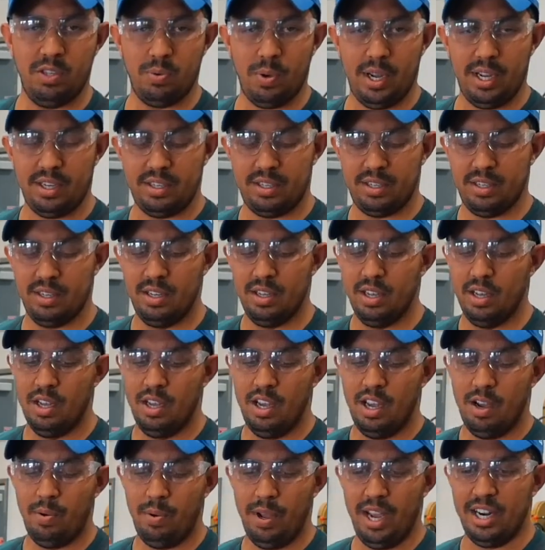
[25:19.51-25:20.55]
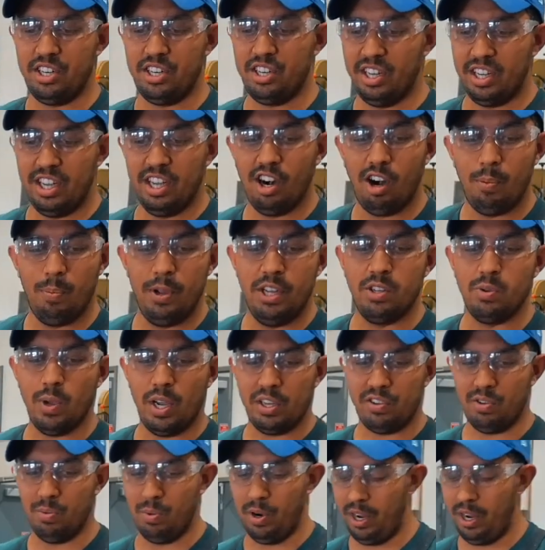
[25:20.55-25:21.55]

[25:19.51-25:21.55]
beeswax. And we actually get our beeswax